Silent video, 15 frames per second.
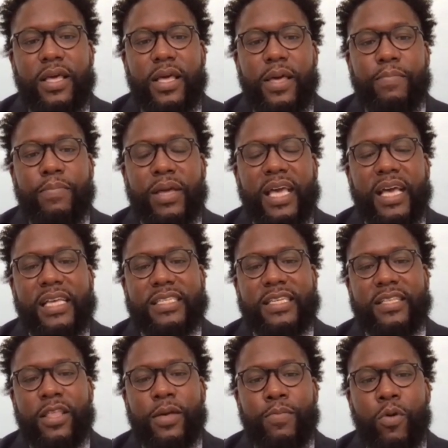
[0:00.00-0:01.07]
Because
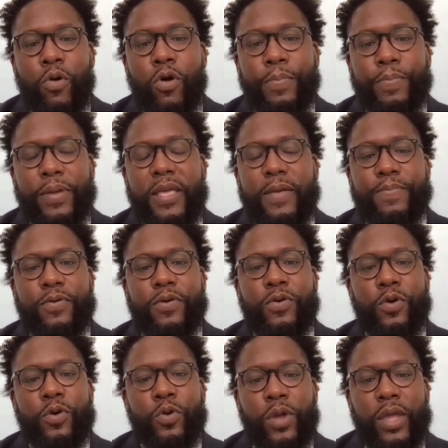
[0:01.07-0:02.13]
the more people
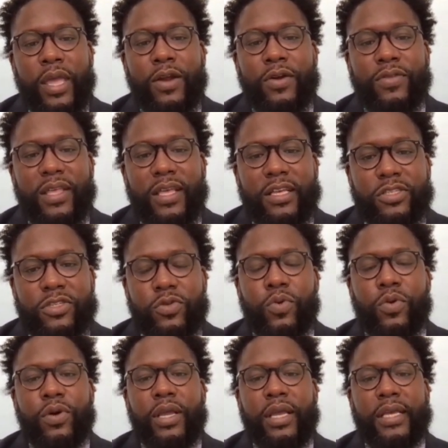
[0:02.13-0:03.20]
who hear these
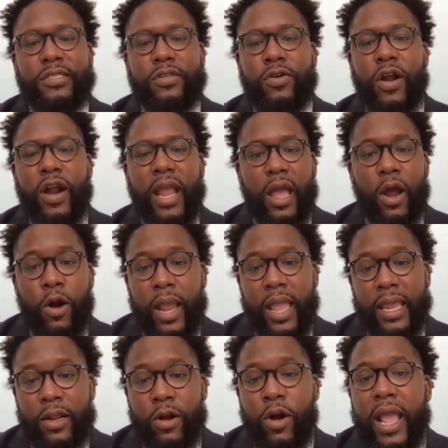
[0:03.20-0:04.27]
stories and
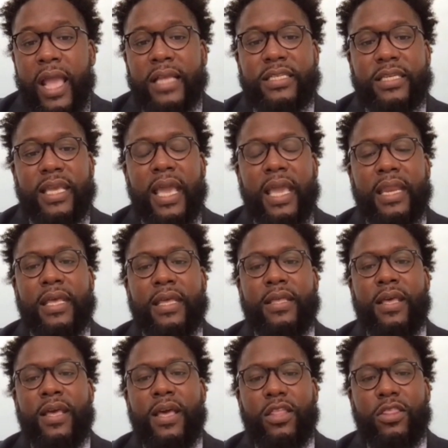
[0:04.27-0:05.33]
are educated,
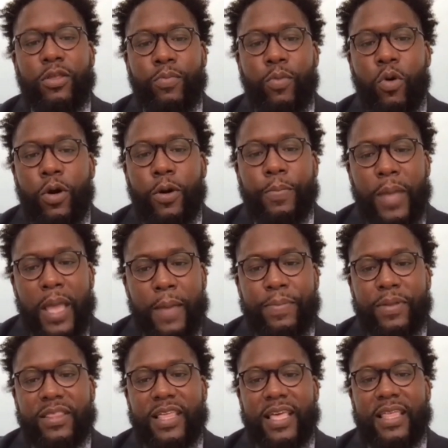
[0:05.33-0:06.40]
the more
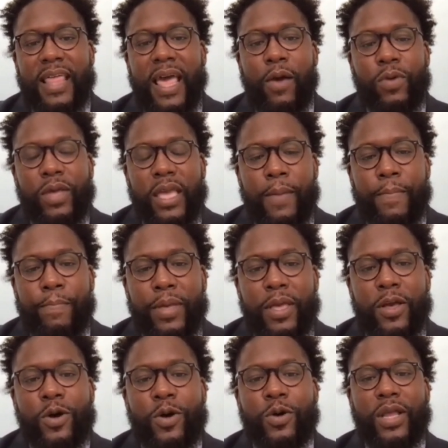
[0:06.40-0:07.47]
empathy that we can
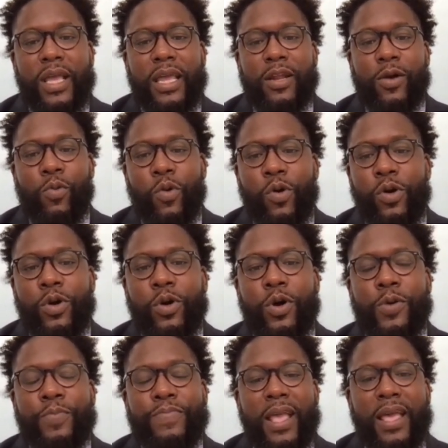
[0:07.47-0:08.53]
build in a
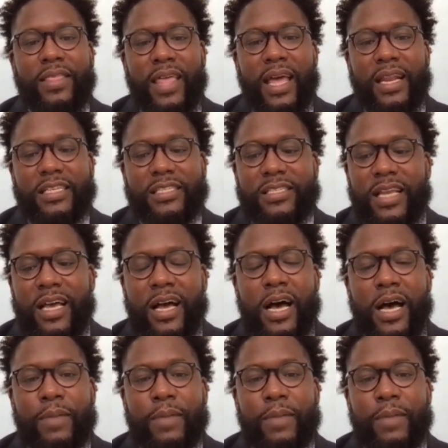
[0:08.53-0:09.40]
world that is numb